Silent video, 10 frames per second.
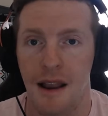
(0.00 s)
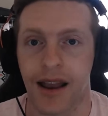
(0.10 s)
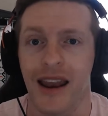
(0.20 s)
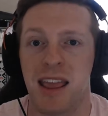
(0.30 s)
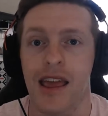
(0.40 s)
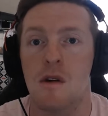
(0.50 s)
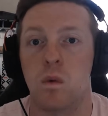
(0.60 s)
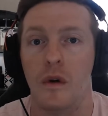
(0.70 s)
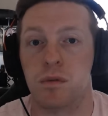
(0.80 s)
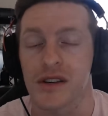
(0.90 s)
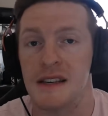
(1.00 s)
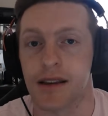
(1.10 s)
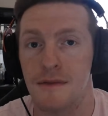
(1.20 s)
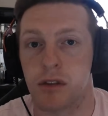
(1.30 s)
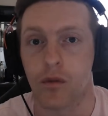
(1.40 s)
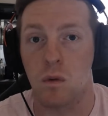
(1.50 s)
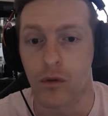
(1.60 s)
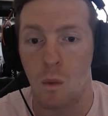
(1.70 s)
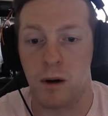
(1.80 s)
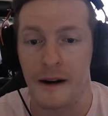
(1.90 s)
and it will receive the
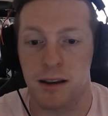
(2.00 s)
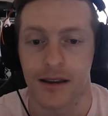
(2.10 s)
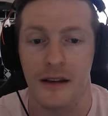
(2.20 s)
reward.